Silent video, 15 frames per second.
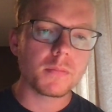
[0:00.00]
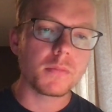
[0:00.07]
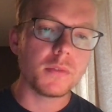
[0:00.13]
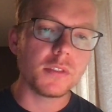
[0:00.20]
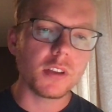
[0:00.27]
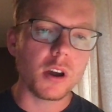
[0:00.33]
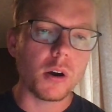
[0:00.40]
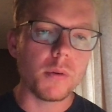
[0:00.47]

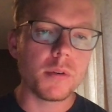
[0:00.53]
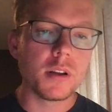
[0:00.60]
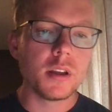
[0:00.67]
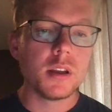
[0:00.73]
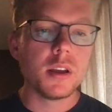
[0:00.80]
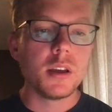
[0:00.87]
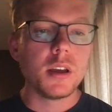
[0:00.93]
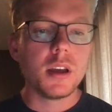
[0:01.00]
So
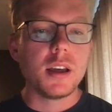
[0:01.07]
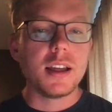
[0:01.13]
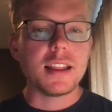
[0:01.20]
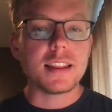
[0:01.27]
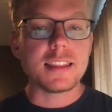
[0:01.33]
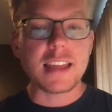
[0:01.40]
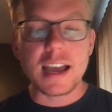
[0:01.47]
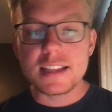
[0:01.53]

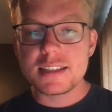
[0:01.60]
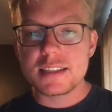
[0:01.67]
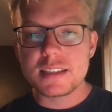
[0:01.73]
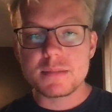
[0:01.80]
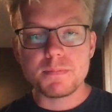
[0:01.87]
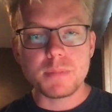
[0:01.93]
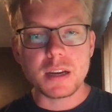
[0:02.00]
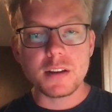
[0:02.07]

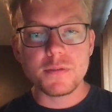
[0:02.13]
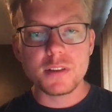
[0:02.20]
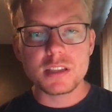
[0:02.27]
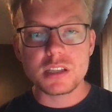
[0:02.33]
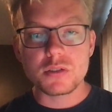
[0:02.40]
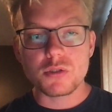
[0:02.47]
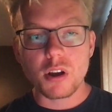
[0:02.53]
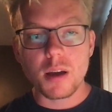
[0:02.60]
that's
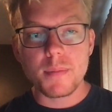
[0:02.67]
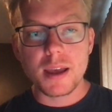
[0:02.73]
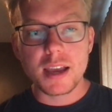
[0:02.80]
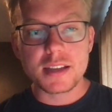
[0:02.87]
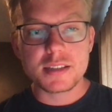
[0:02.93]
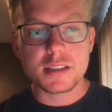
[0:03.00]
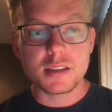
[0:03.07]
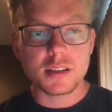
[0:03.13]
benefits and
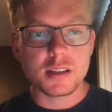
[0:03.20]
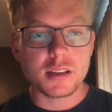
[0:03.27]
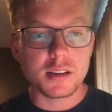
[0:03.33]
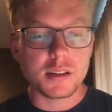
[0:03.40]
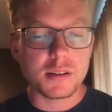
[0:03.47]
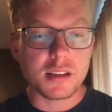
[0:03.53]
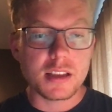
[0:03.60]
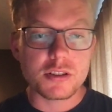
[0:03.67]
drawbacks
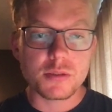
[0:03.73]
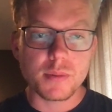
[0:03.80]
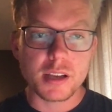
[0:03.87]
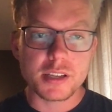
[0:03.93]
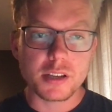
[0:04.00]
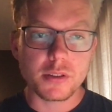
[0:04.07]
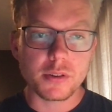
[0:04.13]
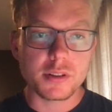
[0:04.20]
to
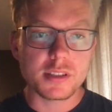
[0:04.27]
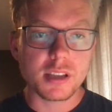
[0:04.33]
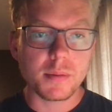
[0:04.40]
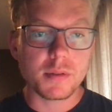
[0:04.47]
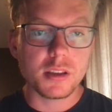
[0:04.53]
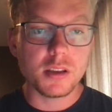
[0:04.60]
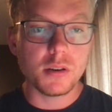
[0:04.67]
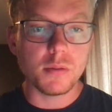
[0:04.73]
intramuscular and
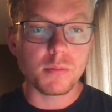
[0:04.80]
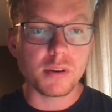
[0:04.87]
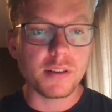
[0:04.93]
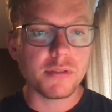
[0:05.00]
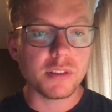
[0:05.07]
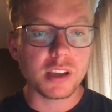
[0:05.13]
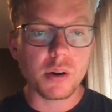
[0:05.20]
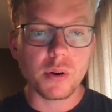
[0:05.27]
sub Q.
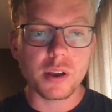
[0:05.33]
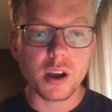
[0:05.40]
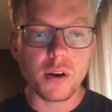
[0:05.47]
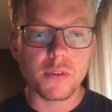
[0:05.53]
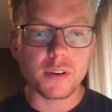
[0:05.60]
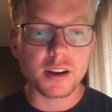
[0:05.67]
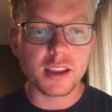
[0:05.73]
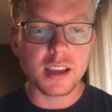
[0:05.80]
Briefly going
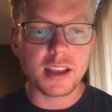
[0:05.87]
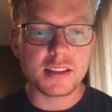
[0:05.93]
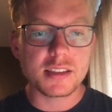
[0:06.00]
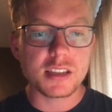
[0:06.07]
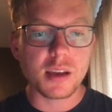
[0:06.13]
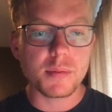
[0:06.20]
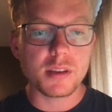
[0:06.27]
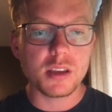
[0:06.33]
over it again
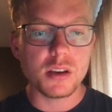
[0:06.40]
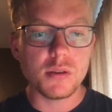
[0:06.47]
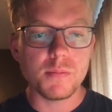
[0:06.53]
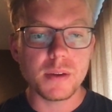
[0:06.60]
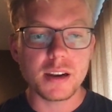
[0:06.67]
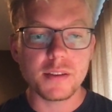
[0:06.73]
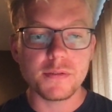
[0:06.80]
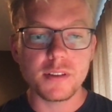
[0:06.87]
sub Q
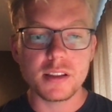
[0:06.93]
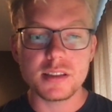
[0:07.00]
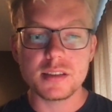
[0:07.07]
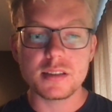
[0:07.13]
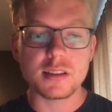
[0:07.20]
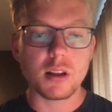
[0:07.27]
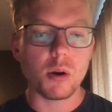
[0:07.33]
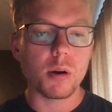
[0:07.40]
benefits,
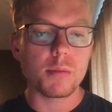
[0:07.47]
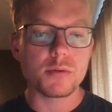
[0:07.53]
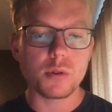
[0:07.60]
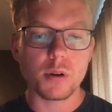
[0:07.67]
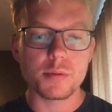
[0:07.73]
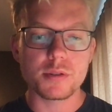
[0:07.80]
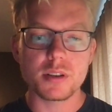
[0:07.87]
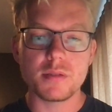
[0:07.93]
slower
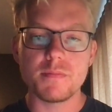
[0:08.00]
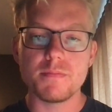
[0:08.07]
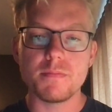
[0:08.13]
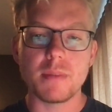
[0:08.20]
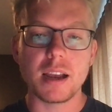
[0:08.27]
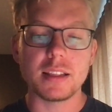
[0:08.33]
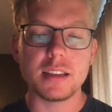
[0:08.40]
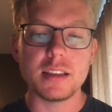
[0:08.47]
absorption
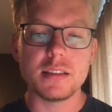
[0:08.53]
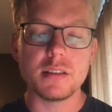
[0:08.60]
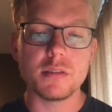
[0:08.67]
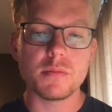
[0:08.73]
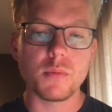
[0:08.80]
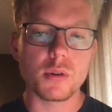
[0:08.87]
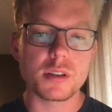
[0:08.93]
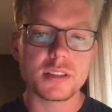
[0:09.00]
might lead
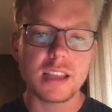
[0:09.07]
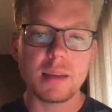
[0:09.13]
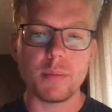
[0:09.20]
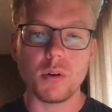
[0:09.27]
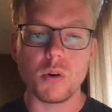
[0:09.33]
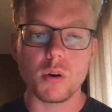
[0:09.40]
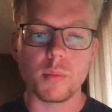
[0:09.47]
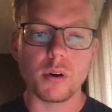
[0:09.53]
to more
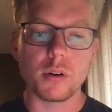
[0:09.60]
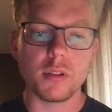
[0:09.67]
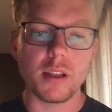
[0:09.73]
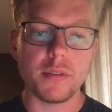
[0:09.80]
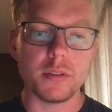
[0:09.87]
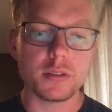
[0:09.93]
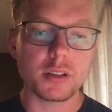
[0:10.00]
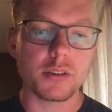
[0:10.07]
stable hormonal
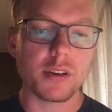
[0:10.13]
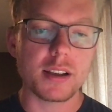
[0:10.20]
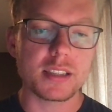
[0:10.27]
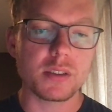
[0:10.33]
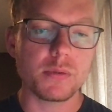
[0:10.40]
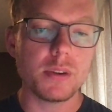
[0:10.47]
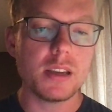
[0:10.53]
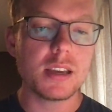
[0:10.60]
levels across
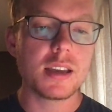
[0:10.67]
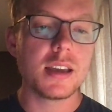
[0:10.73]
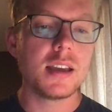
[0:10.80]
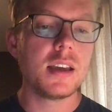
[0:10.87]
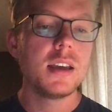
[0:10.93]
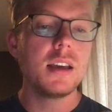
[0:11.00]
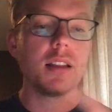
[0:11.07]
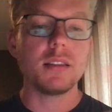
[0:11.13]
the week,
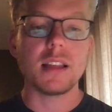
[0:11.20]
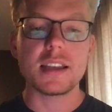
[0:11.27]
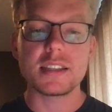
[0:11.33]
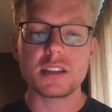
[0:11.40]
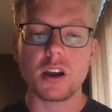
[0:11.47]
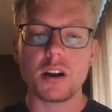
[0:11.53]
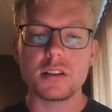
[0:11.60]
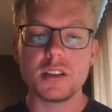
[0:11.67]
less
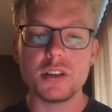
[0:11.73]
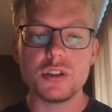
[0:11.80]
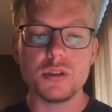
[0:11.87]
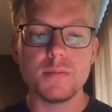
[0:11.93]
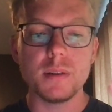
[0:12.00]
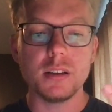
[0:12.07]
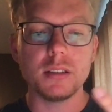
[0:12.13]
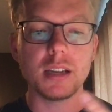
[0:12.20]
scar tissue
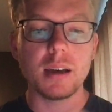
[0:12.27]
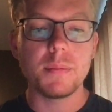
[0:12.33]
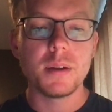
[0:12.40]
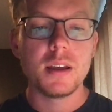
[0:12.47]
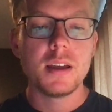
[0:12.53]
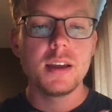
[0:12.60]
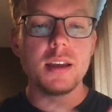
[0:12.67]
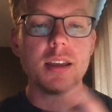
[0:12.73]
buildup
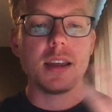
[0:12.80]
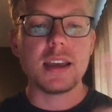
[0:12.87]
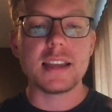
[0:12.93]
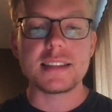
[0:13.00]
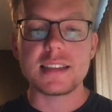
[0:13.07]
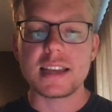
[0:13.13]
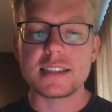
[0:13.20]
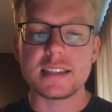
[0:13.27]

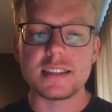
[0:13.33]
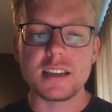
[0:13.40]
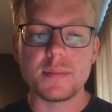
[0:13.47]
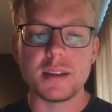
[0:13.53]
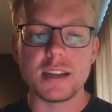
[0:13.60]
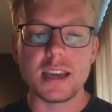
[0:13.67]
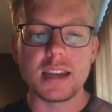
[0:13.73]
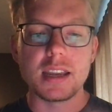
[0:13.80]
it's less
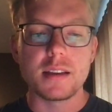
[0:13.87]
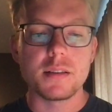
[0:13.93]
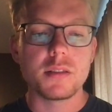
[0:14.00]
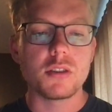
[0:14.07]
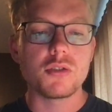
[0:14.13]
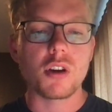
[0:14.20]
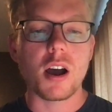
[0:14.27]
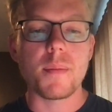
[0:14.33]
intimidating.
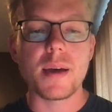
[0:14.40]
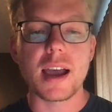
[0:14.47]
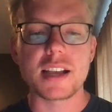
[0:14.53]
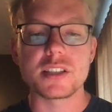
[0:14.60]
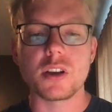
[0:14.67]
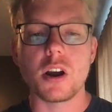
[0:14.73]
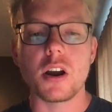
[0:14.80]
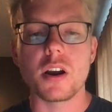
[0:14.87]
The
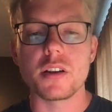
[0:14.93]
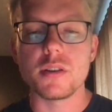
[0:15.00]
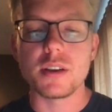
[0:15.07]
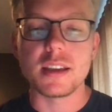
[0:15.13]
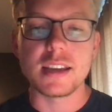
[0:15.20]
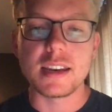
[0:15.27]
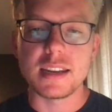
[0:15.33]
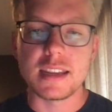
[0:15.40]
drawbacks are you
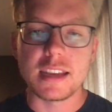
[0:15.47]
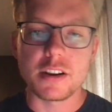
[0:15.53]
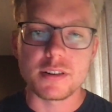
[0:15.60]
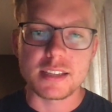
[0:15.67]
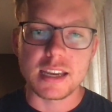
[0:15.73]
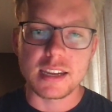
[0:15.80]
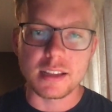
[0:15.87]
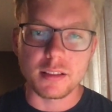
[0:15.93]
can get an
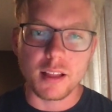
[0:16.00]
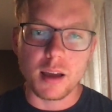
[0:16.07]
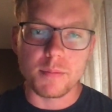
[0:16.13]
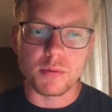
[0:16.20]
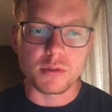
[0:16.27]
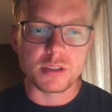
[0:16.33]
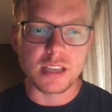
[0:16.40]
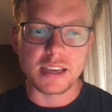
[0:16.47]
irritating
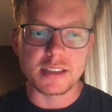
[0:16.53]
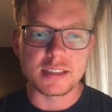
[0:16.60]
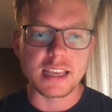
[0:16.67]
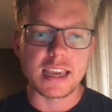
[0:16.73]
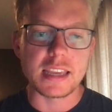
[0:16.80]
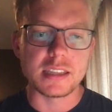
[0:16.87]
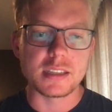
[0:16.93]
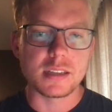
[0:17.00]
lump, which takes
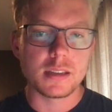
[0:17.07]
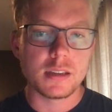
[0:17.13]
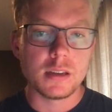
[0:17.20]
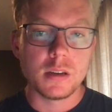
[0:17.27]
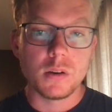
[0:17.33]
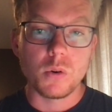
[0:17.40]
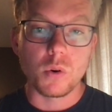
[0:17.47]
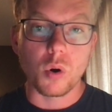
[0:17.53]
days
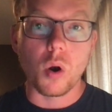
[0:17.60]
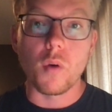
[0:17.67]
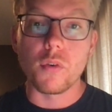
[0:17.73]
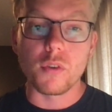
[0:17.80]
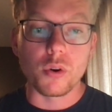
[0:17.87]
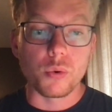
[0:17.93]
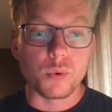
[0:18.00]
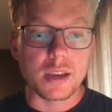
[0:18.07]
or
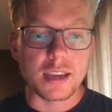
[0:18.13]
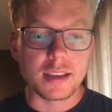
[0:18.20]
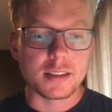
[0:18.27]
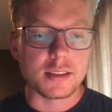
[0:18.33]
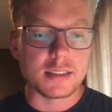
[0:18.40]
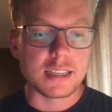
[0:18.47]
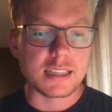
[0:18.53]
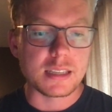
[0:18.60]
over a week
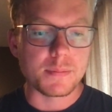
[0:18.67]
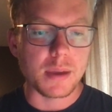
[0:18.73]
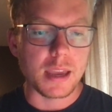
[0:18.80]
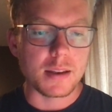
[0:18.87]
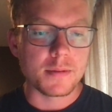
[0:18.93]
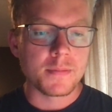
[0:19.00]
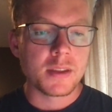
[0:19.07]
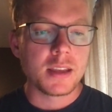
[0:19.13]
to
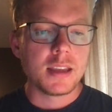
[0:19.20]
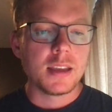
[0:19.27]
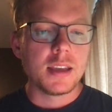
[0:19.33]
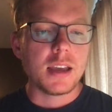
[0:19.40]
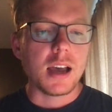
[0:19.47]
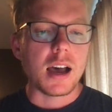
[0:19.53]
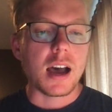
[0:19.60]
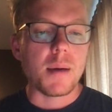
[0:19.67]
dissipate.
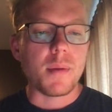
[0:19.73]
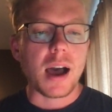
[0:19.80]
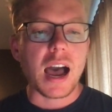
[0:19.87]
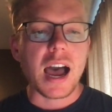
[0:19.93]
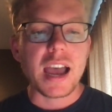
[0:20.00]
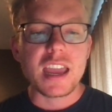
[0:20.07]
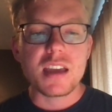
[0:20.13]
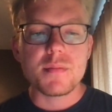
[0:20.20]
Um,
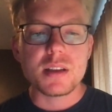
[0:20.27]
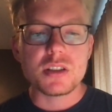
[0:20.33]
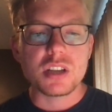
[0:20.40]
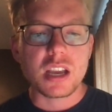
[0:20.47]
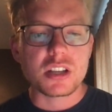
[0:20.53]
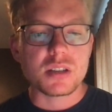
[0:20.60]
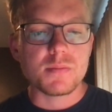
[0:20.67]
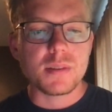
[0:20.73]
IM
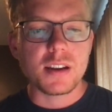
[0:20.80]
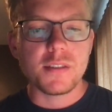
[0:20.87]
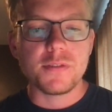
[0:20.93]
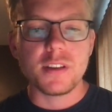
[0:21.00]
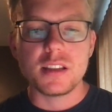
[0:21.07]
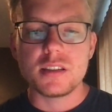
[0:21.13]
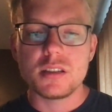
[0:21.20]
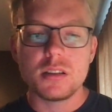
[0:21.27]
injection
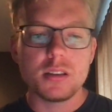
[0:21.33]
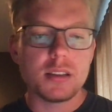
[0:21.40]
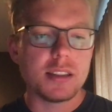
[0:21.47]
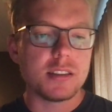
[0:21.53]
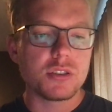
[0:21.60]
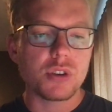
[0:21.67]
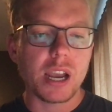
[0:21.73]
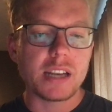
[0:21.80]
benefits,
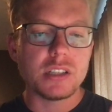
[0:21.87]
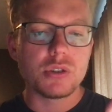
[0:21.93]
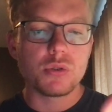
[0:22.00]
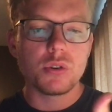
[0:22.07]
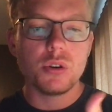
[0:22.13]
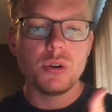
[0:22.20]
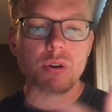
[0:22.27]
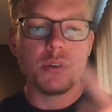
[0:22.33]
it's tried and
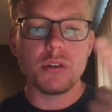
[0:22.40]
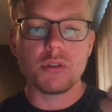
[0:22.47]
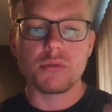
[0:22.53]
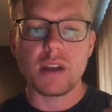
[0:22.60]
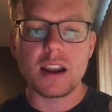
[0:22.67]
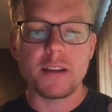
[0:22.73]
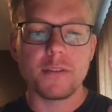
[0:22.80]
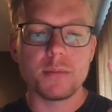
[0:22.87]
true.
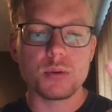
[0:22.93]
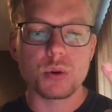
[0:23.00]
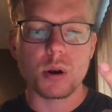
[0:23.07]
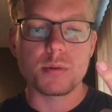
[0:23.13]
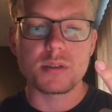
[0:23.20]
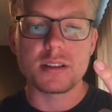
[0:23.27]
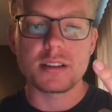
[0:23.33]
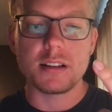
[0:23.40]
Rate of
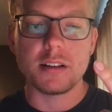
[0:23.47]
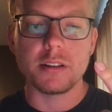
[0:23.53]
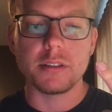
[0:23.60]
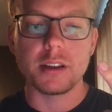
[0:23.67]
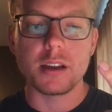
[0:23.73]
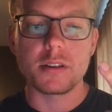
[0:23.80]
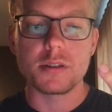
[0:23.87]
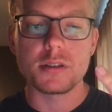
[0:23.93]
absorption is
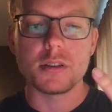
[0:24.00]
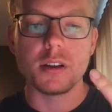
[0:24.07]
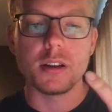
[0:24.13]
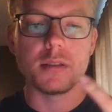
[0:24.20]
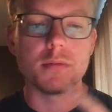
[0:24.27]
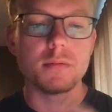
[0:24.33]
clearly understood.